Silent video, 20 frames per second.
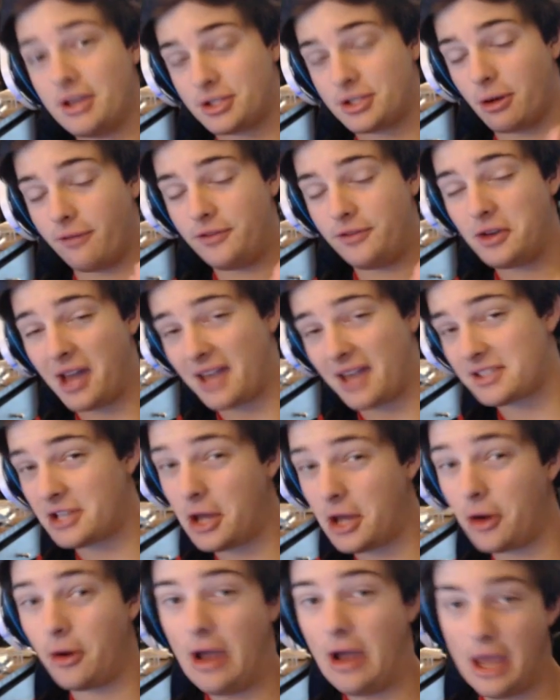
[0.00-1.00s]
So if you
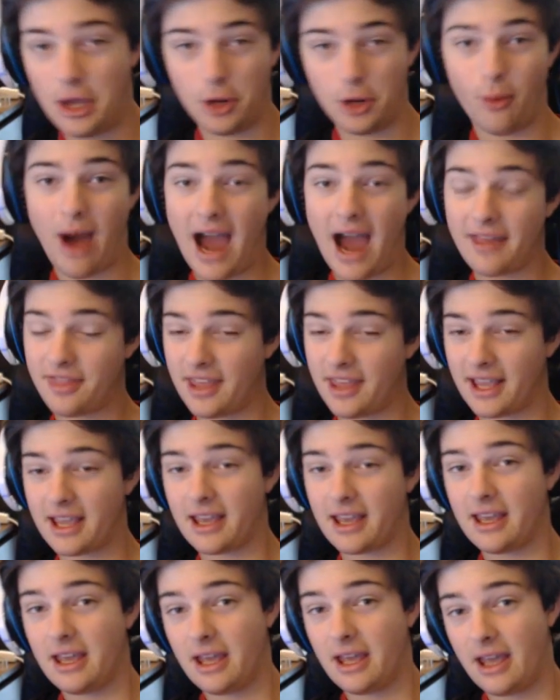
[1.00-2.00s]
guys know who I
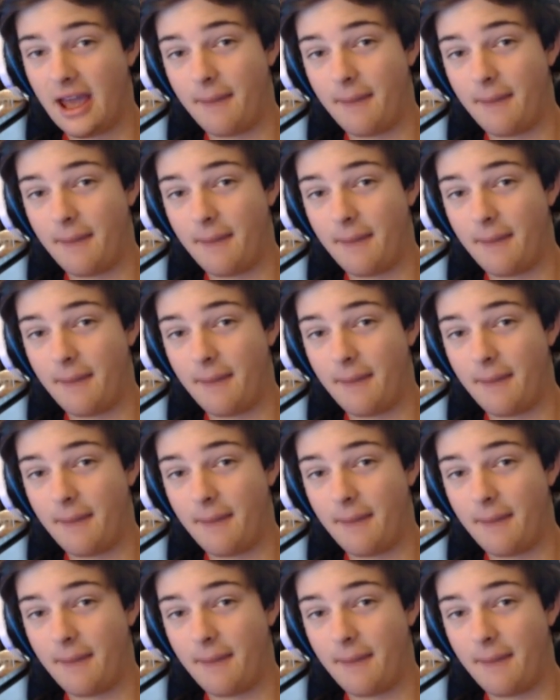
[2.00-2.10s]
think